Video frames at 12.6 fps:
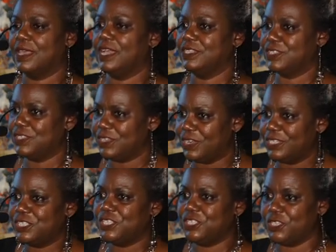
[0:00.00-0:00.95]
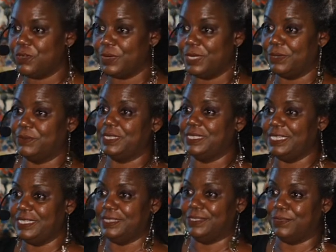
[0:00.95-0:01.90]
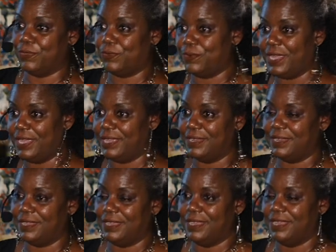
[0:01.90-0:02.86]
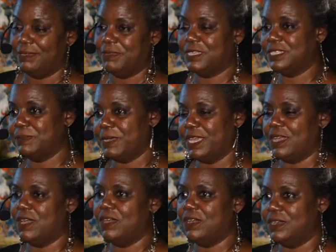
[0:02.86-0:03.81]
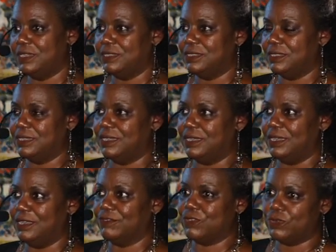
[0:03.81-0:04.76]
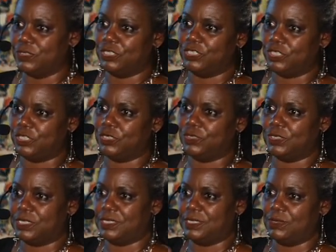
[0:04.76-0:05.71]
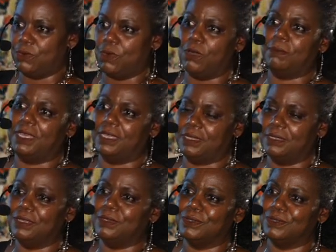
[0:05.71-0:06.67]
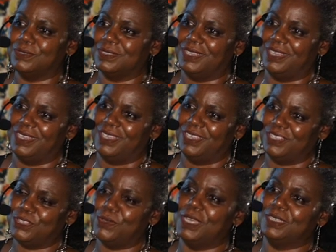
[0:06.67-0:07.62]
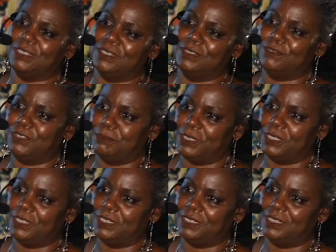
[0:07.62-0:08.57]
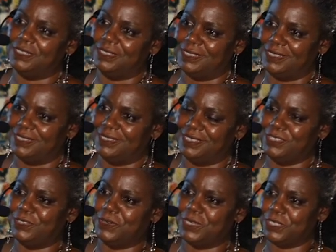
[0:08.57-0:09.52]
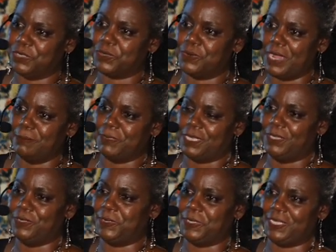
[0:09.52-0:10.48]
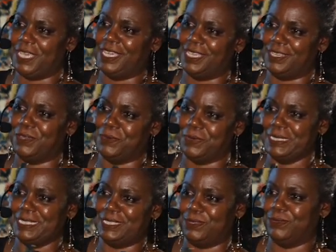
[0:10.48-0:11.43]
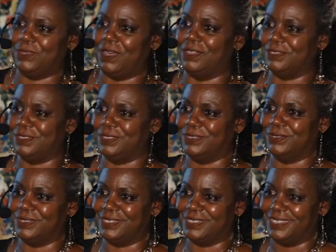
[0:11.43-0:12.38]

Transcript: I started sewing with needle and thread because my aunt, of course, she used to sew all my clothes. So I learned from her, you know, her scraps I used to take and go and sew doll clothes.